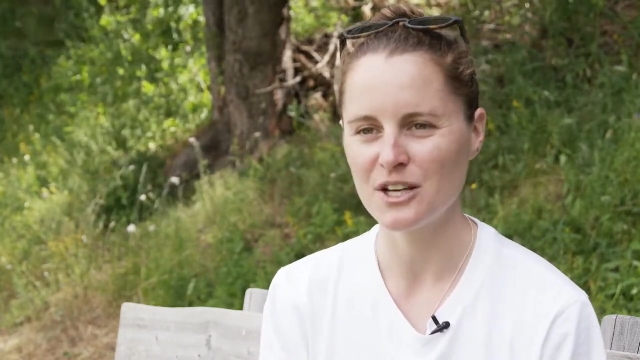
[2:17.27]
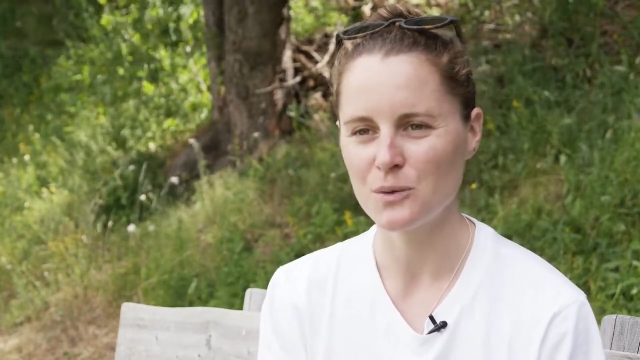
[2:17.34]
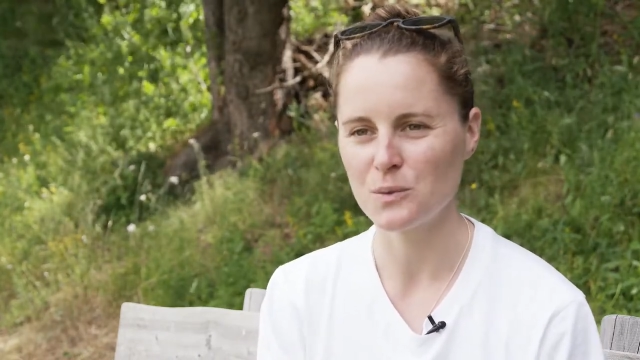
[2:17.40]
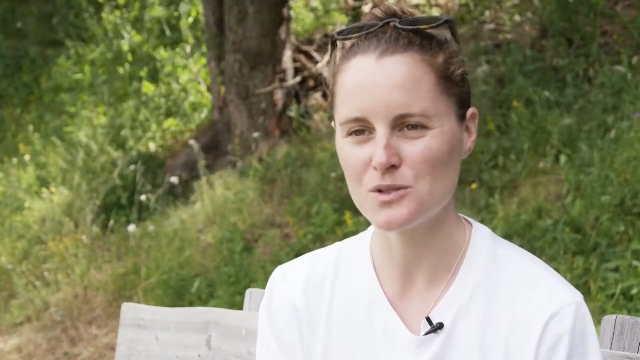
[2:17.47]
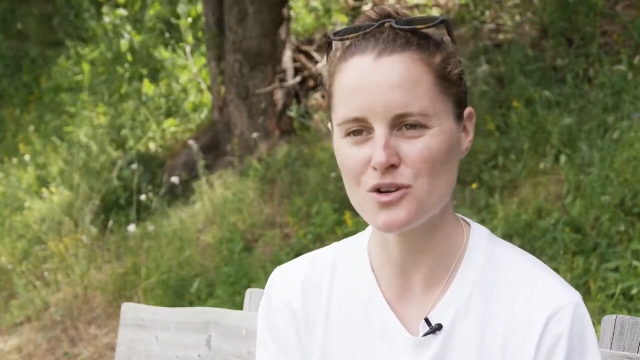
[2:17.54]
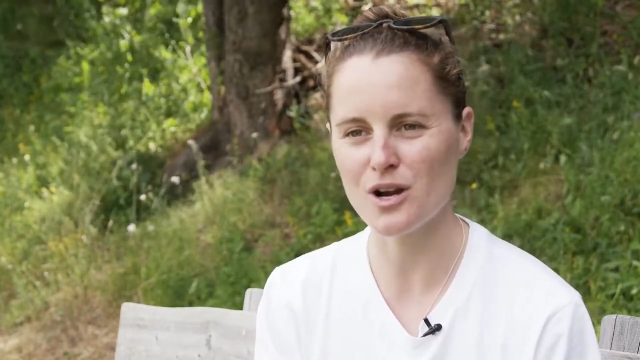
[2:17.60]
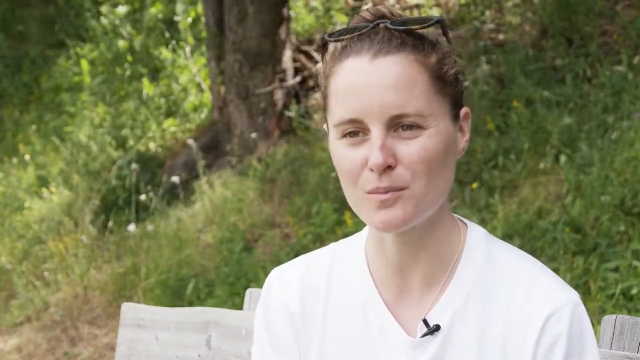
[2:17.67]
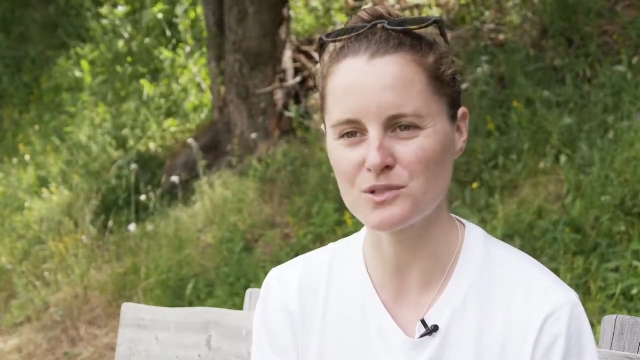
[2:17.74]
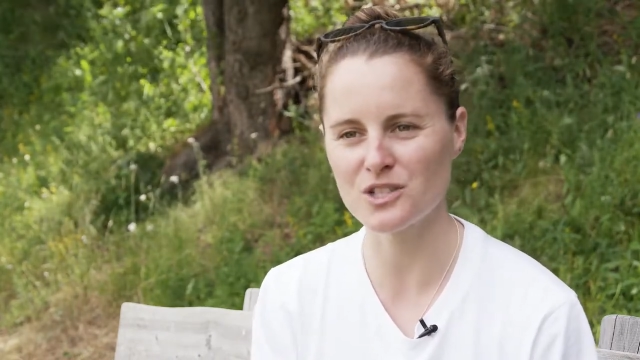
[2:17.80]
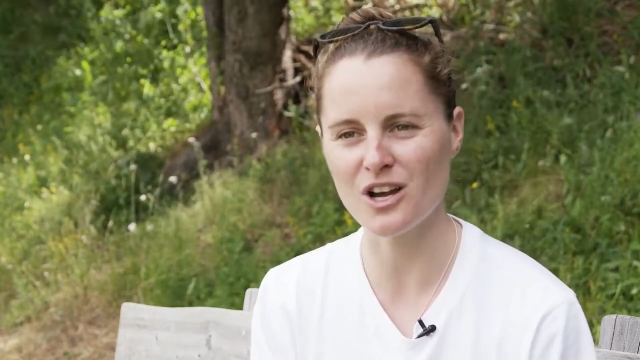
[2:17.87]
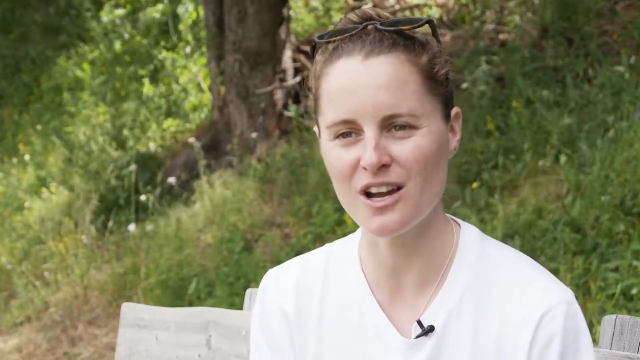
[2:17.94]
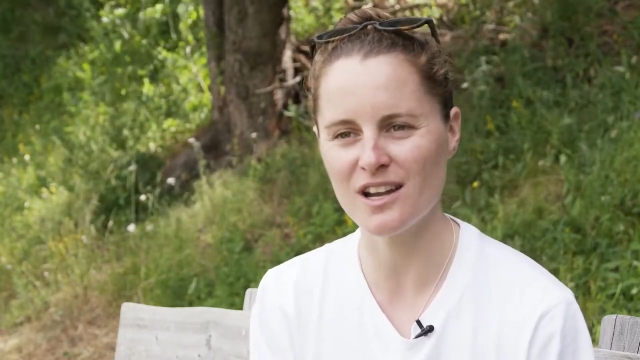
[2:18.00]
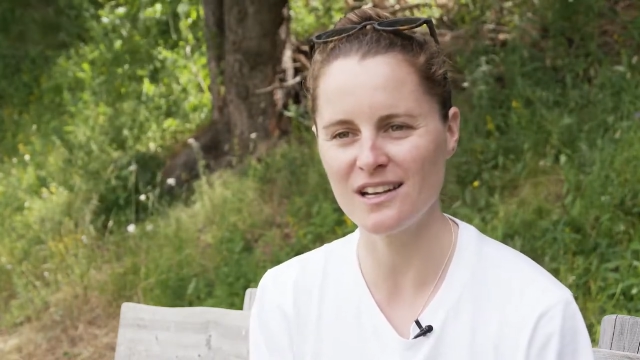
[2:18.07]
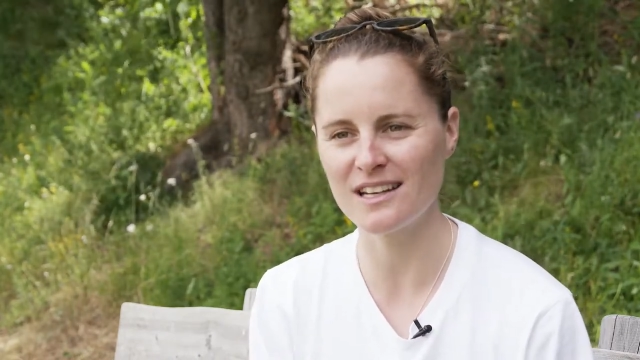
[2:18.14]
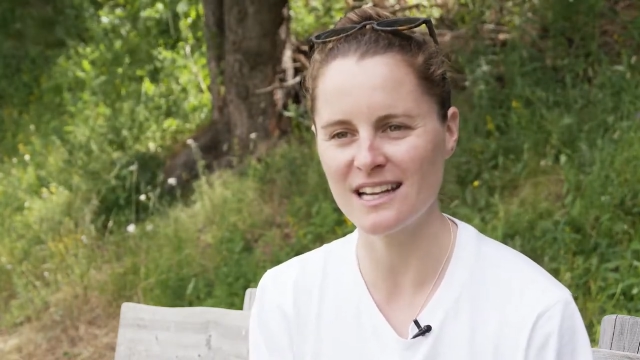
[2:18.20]
We dropped
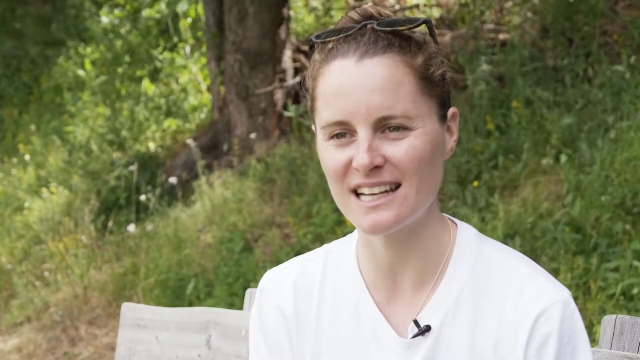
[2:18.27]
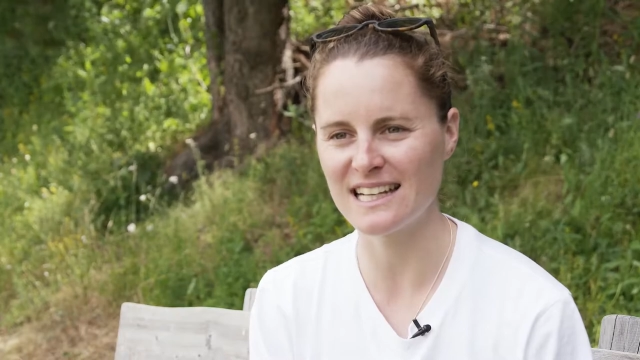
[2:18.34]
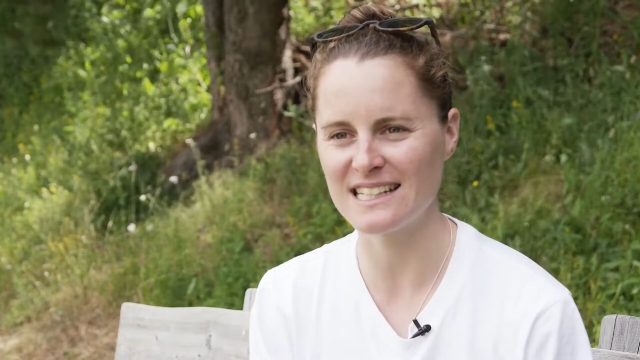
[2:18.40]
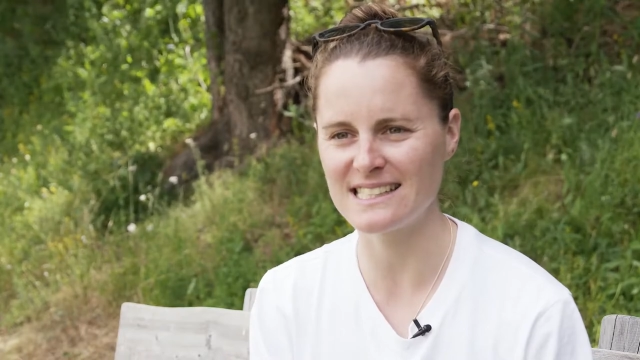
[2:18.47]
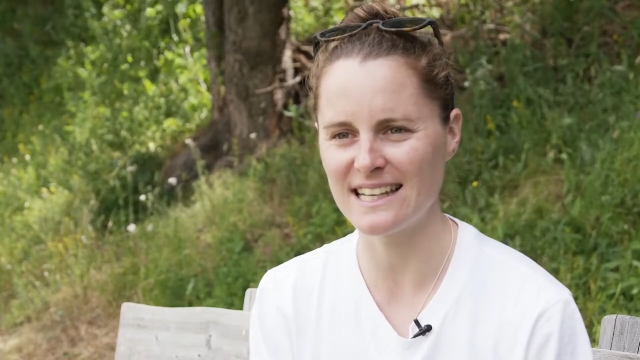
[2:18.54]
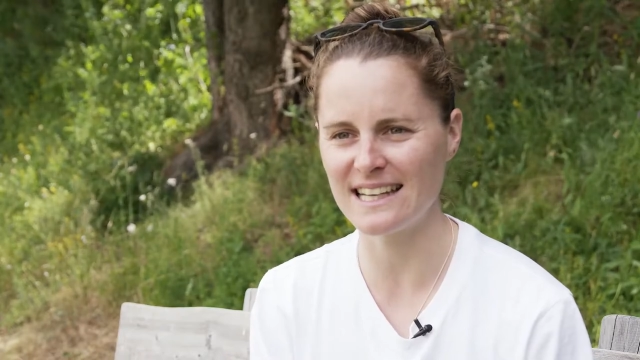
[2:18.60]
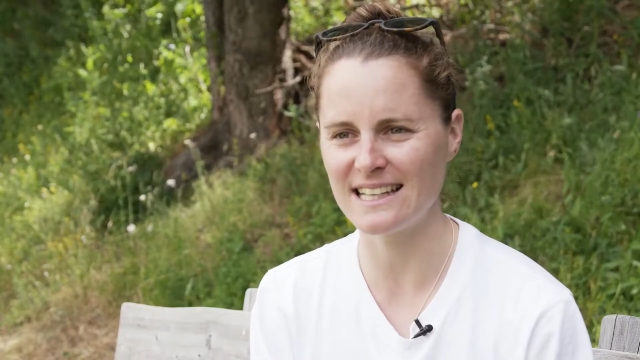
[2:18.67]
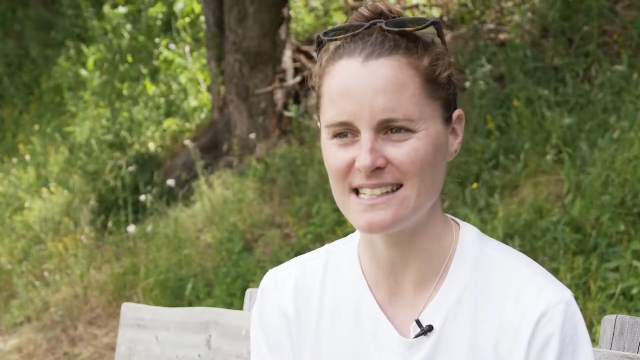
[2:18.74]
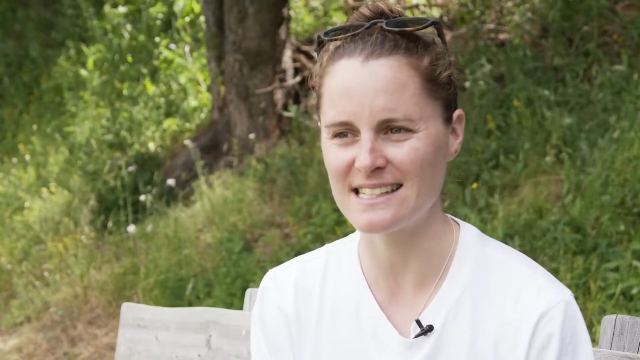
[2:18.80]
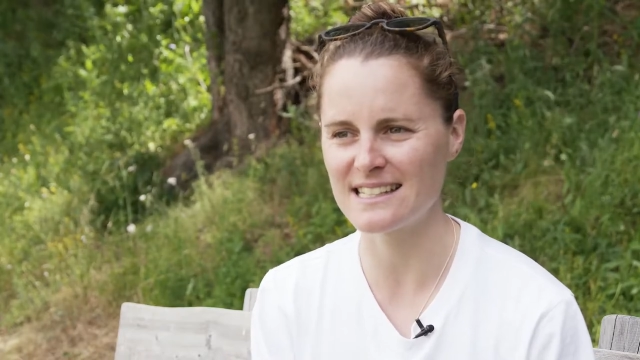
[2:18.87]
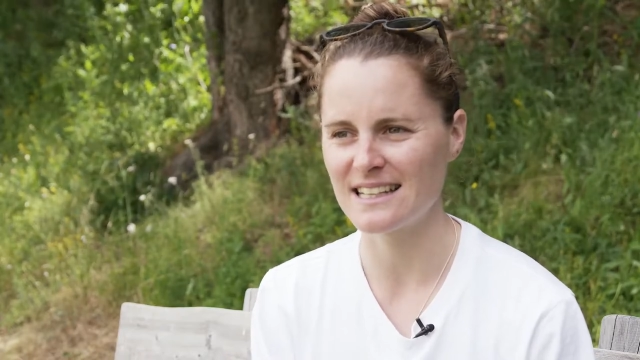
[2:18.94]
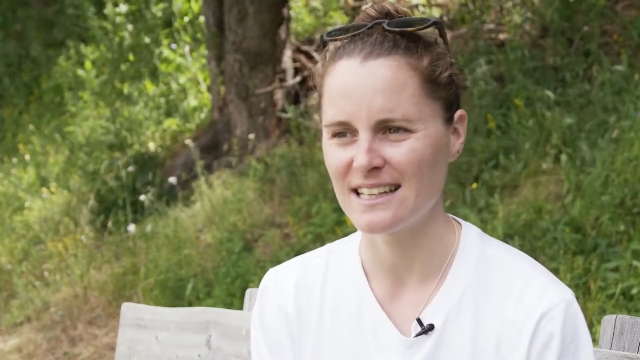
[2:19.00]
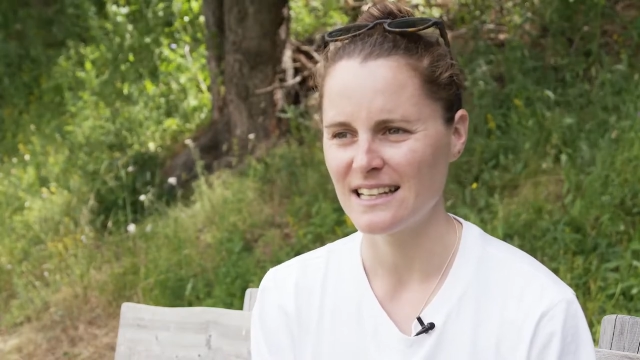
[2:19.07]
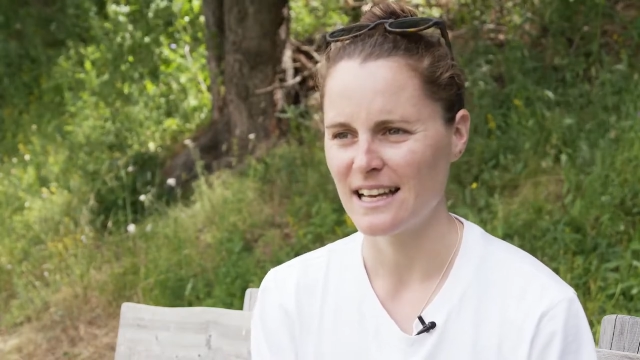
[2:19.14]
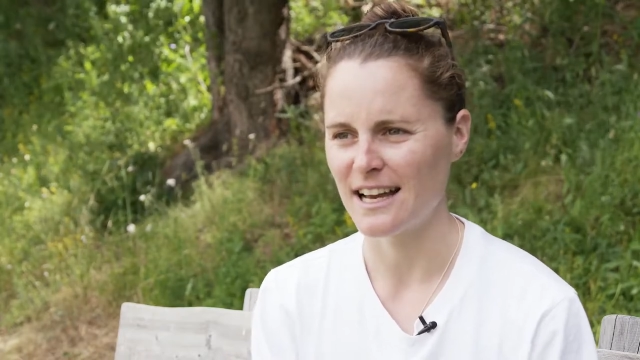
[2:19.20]
down and I did
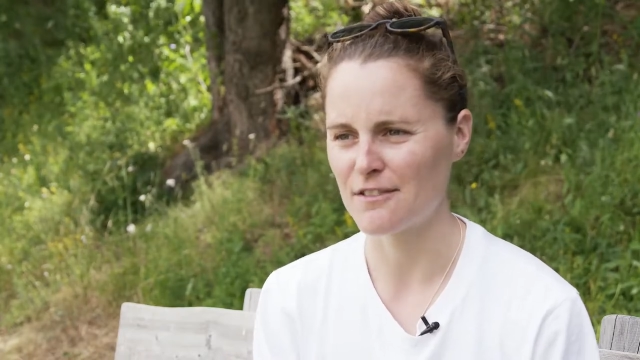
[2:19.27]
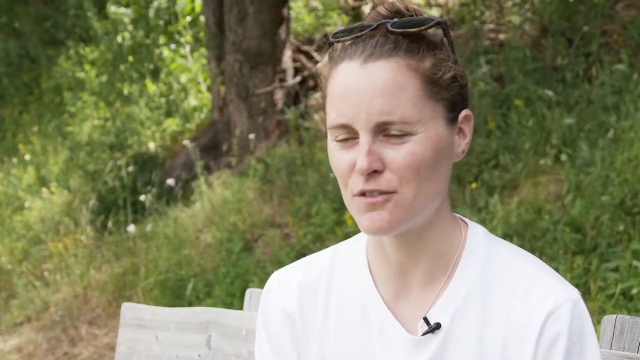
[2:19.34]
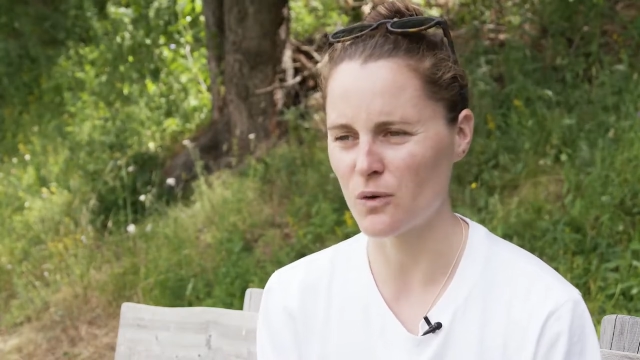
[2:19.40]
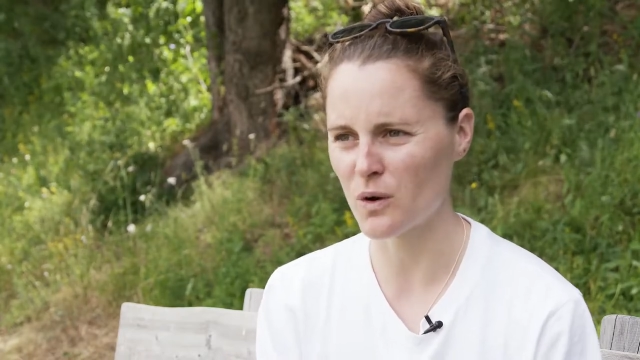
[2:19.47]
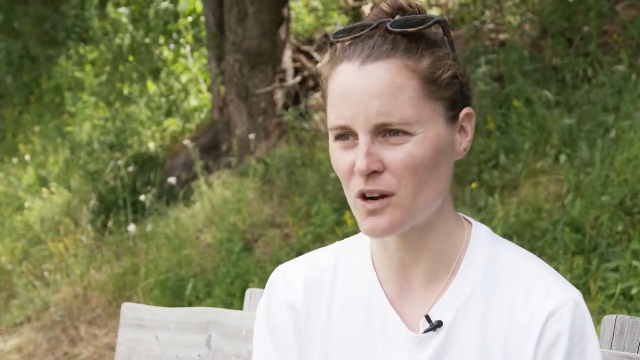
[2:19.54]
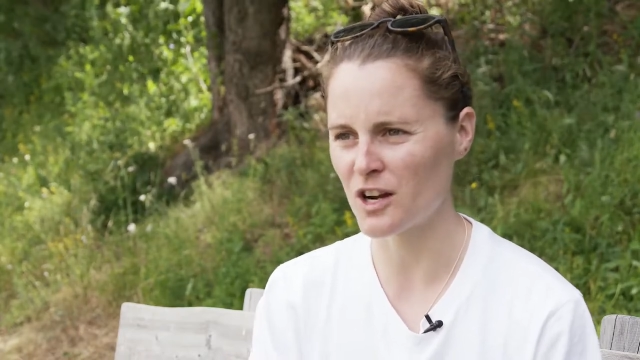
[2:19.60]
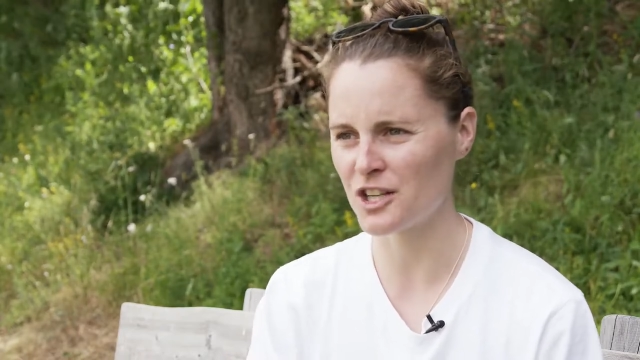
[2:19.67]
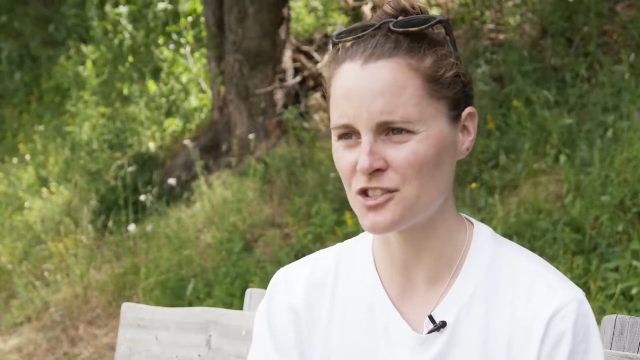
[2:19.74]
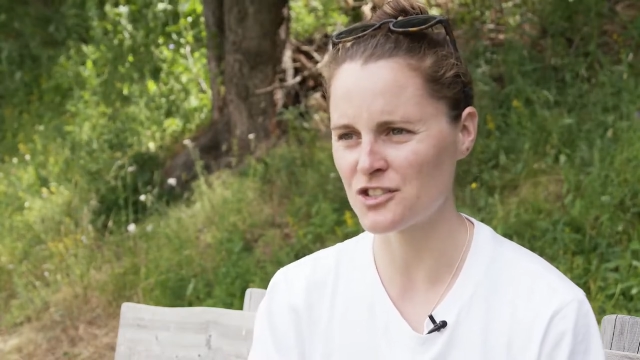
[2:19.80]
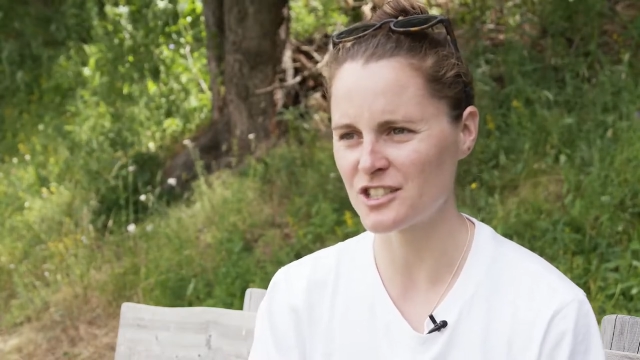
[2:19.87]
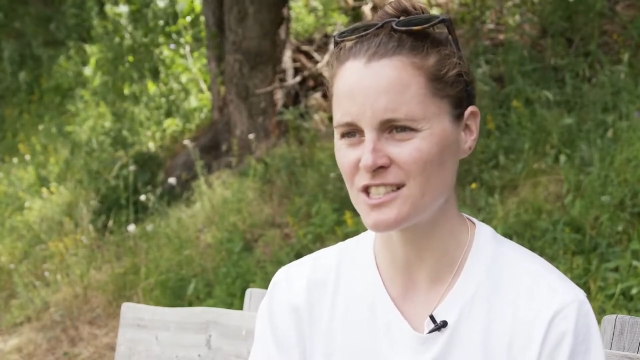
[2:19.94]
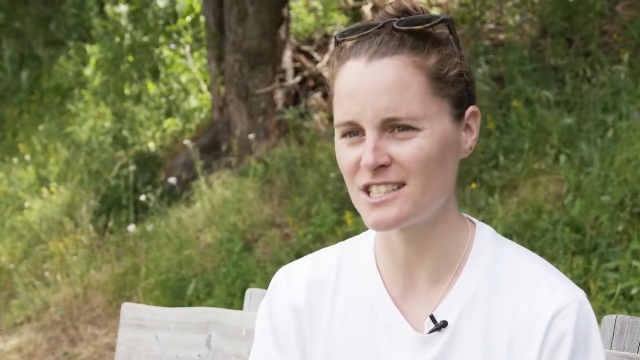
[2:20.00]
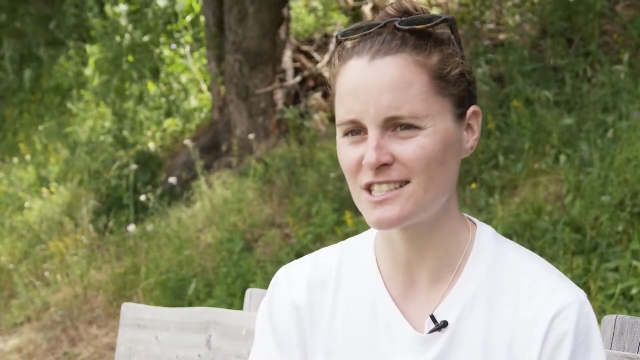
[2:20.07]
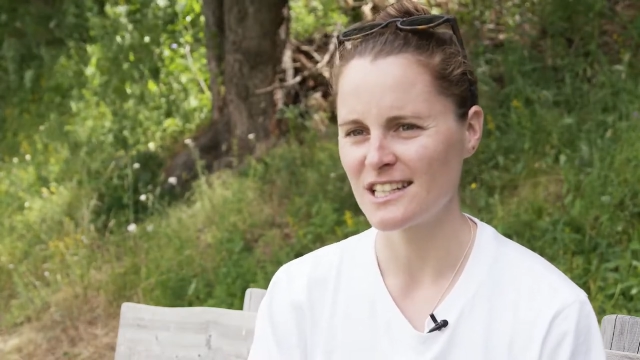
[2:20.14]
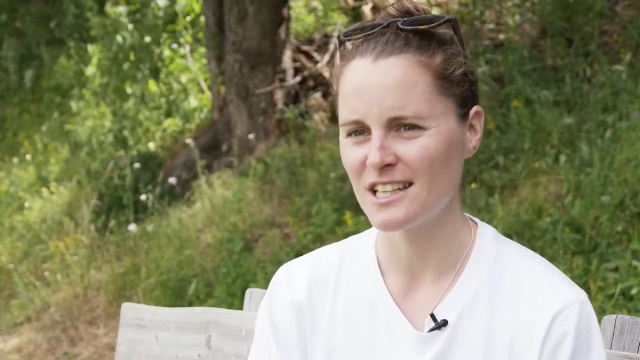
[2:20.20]
a
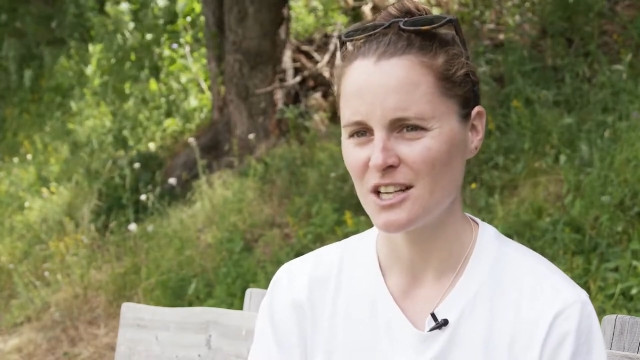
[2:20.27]
400